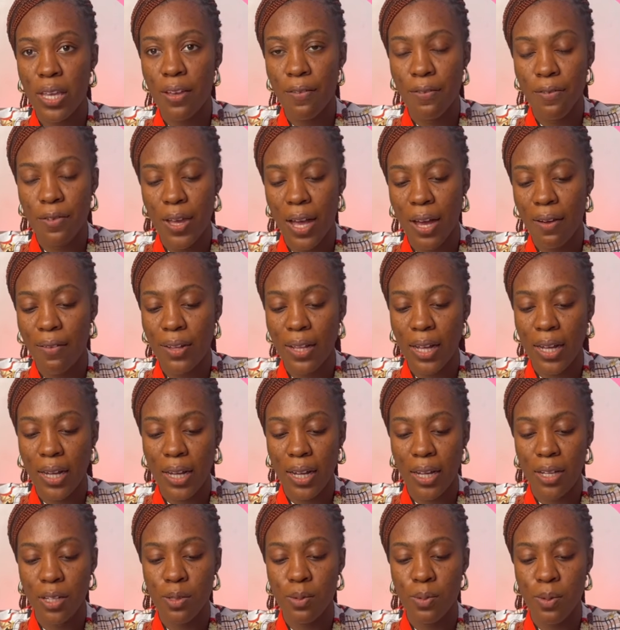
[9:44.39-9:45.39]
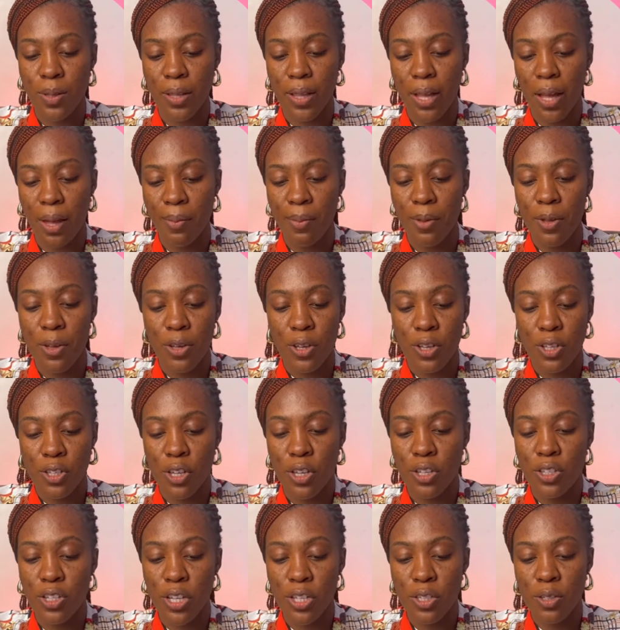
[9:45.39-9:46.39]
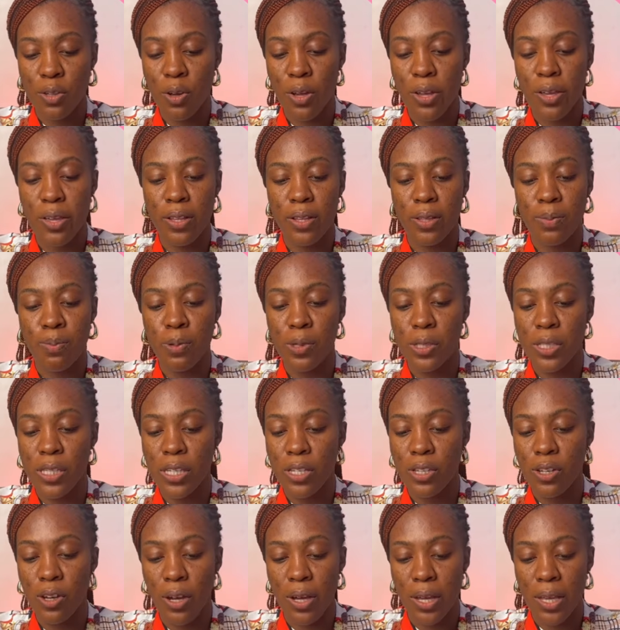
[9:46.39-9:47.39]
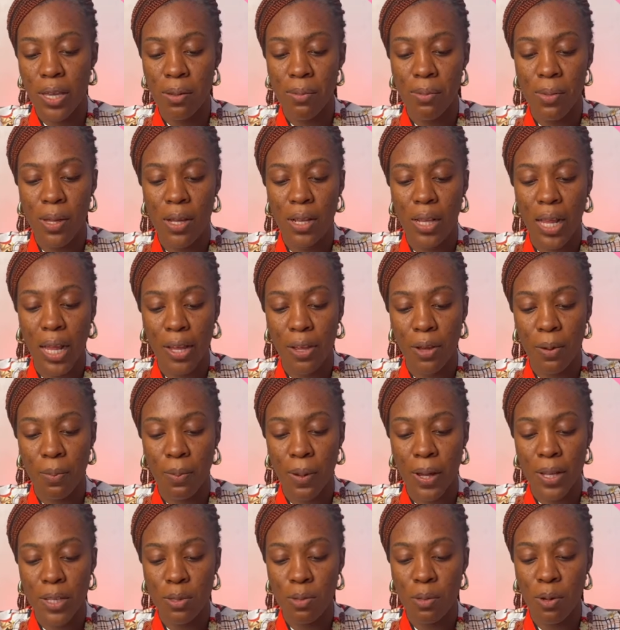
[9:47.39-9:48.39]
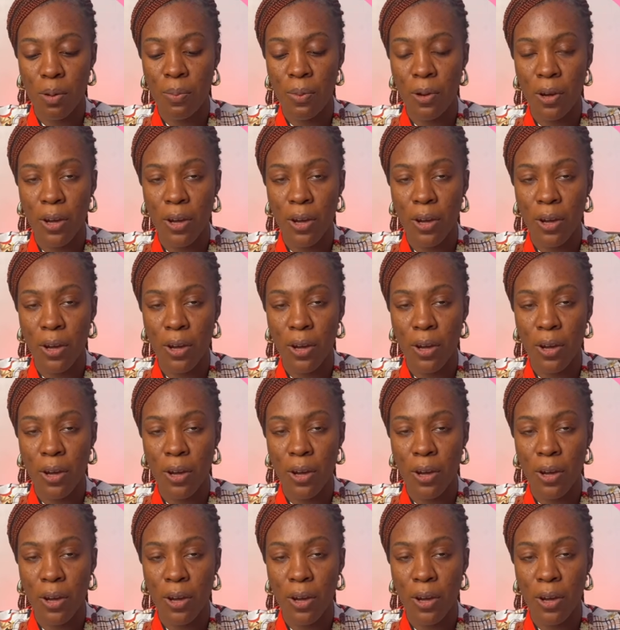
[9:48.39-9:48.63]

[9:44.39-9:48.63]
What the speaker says: If you have an account with them, so you just go in, put in your email and your password.